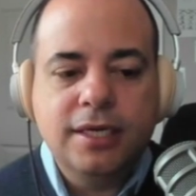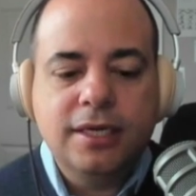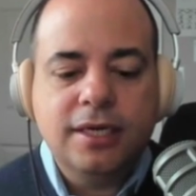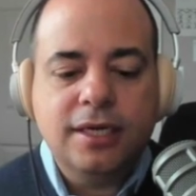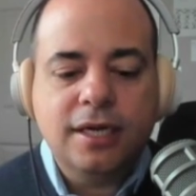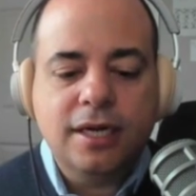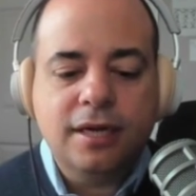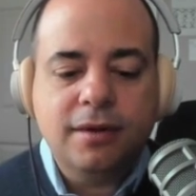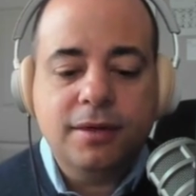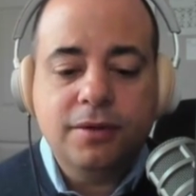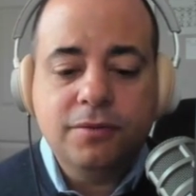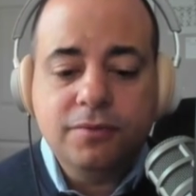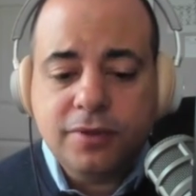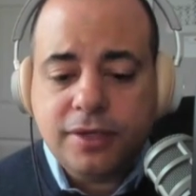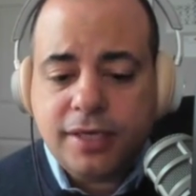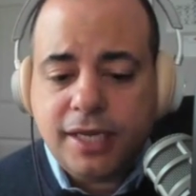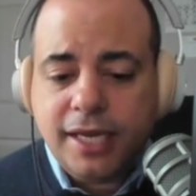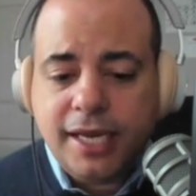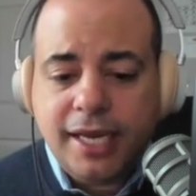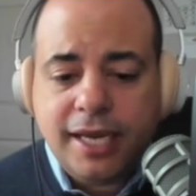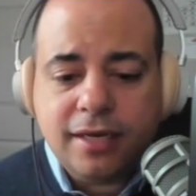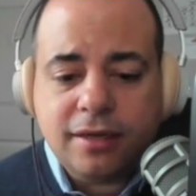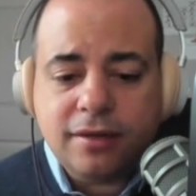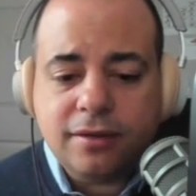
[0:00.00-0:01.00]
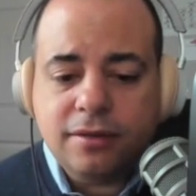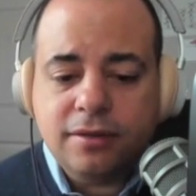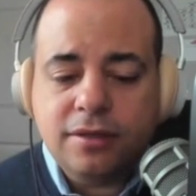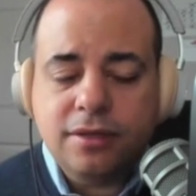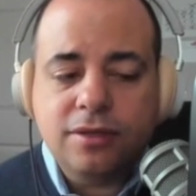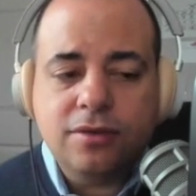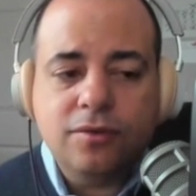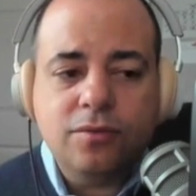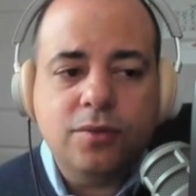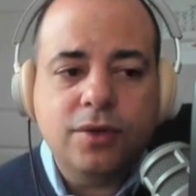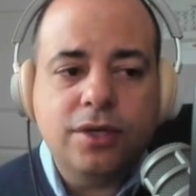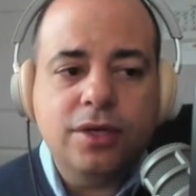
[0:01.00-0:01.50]
And again,
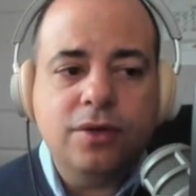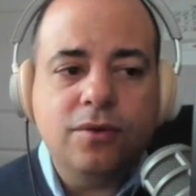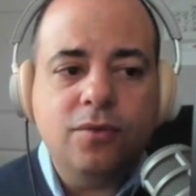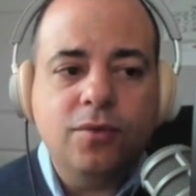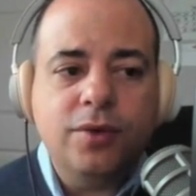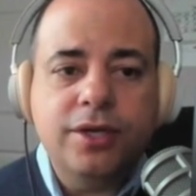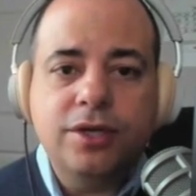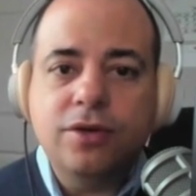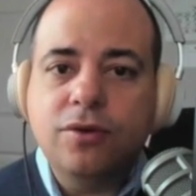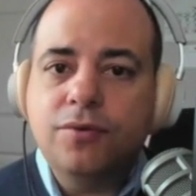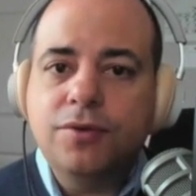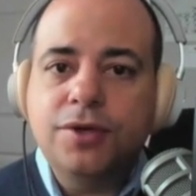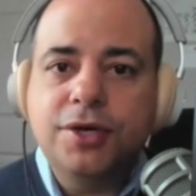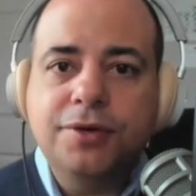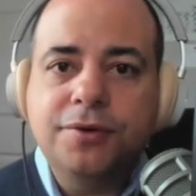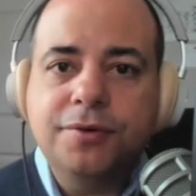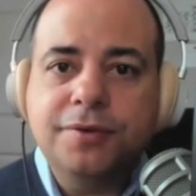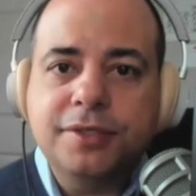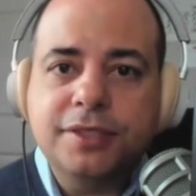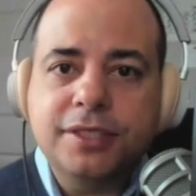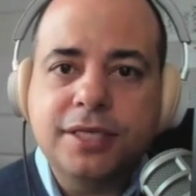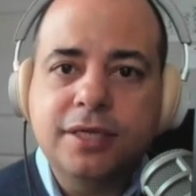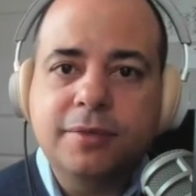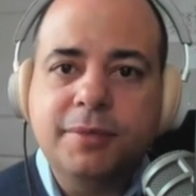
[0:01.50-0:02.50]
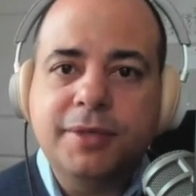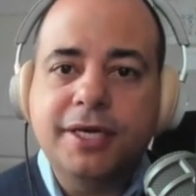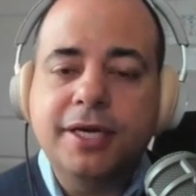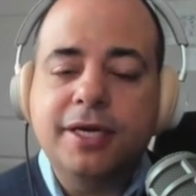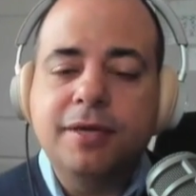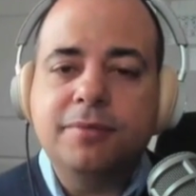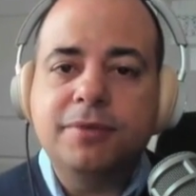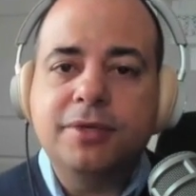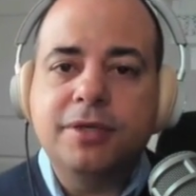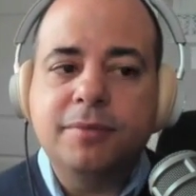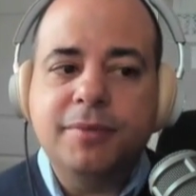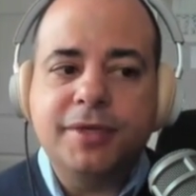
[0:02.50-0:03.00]
we don't know. It's going to be
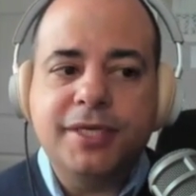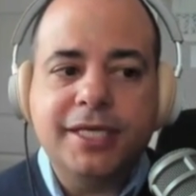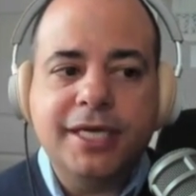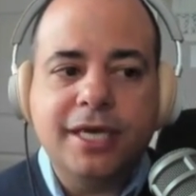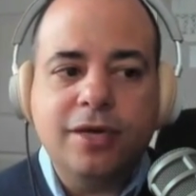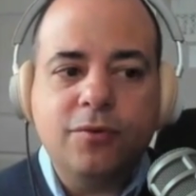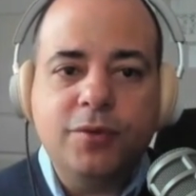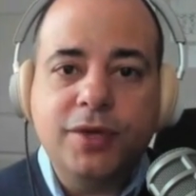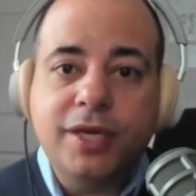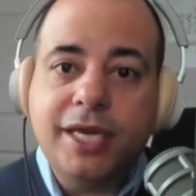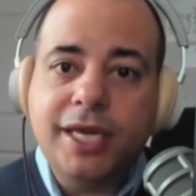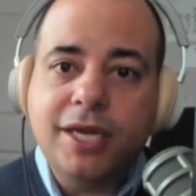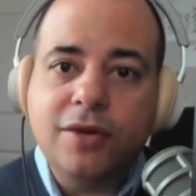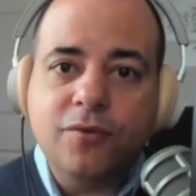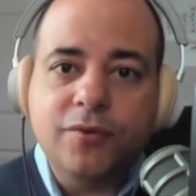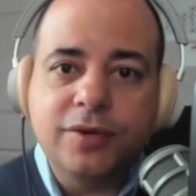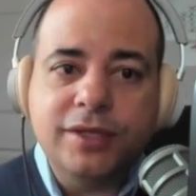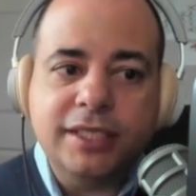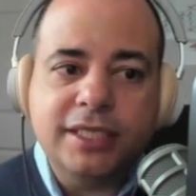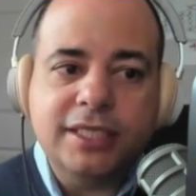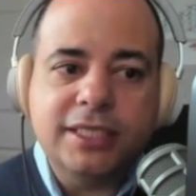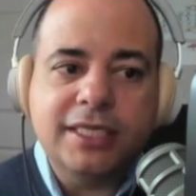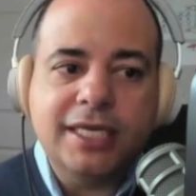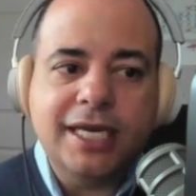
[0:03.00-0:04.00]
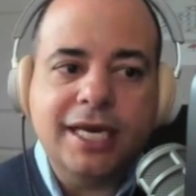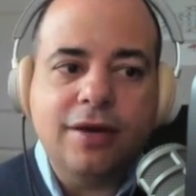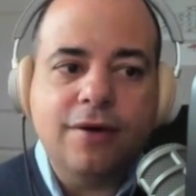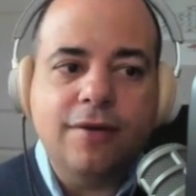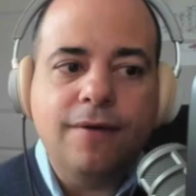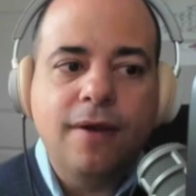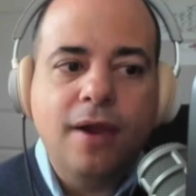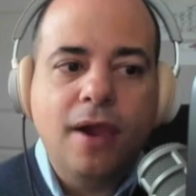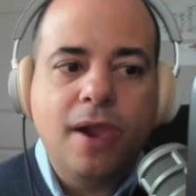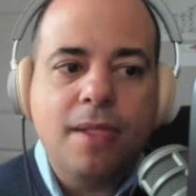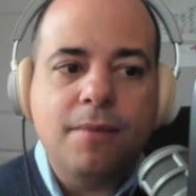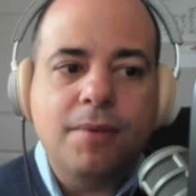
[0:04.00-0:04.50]
up, going to be down. We can't really tell.